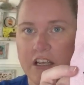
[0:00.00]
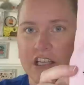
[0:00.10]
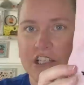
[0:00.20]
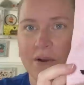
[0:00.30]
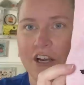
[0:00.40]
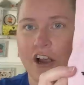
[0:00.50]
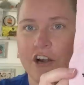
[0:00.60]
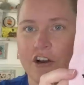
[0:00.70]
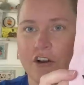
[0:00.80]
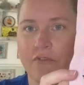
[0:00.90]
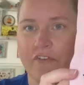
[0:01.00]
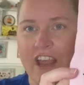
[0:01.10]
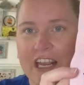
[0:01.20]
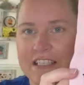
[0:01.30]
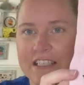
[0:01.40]
So I got her
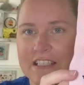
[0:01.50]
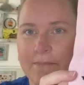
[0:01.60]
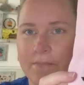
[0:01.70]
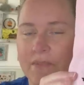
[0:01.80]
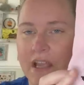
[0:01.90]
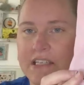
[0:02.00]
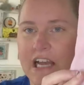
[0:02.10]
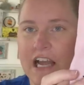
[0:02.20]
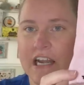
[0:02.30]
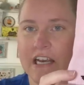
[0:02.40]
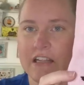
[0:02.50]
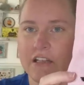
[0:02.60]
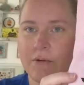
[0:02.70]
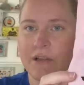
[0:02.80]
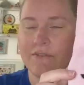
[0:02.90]
face done and a
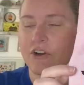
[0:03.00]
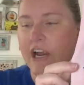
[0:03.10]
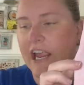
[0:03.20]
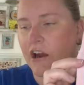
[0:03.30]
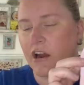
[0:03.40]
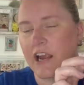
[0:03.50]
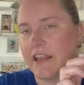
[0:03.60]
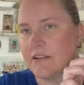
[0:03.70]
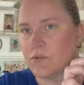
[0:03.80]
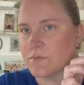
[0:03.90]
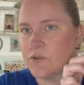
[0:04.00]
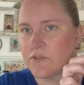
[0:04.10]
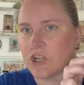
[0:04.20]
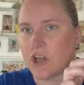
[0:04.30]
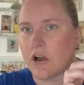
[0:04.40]
little bit of her hair and was
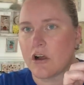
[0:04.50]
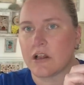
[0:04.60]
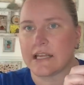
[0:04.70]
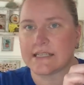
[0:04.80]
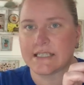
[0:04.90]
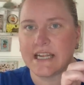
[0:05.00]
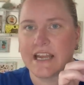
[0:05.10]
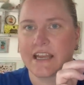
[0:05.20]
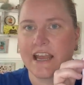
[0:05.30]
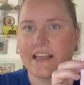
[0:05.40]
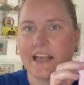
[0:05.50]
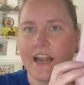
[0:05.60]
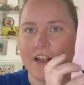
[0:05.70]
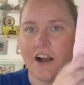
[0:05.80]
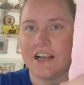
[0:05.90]
moving along like stink. And then
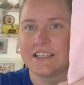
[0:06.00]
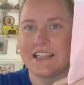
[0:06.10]
I got to